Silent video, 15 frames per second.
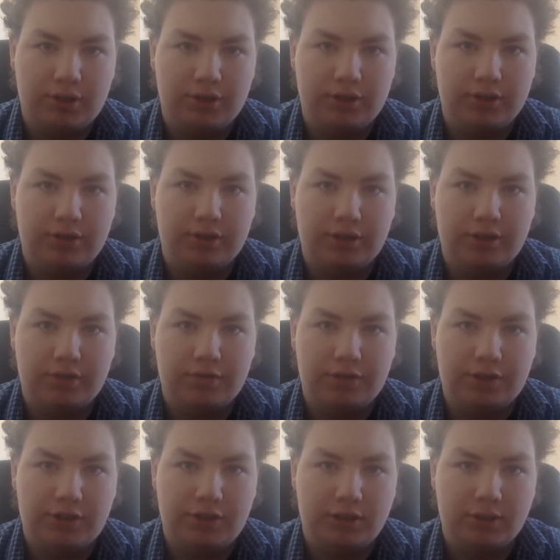is
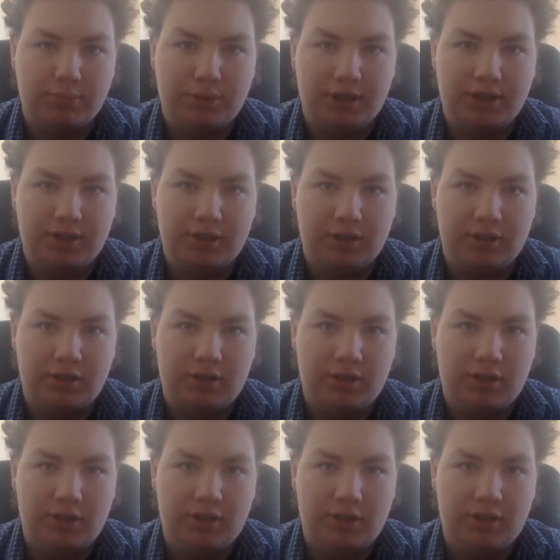significantly better